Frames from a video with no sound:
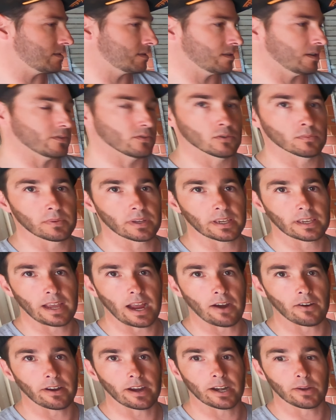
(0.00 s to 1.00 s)
So normally
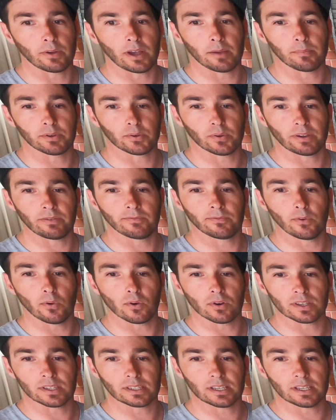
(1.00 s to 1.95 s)
carry anywhere between 4 and